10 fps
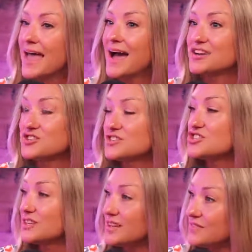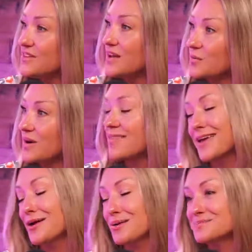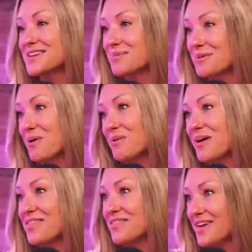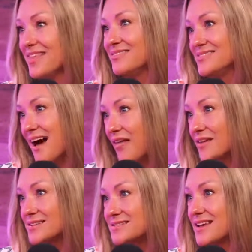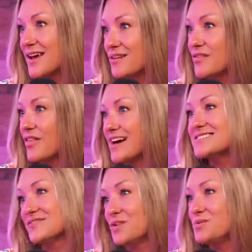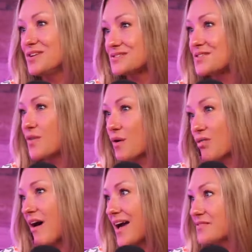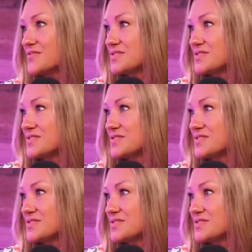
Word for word: actually, she lived in one of the care homes that we work with in Dallas for the last few years of her life.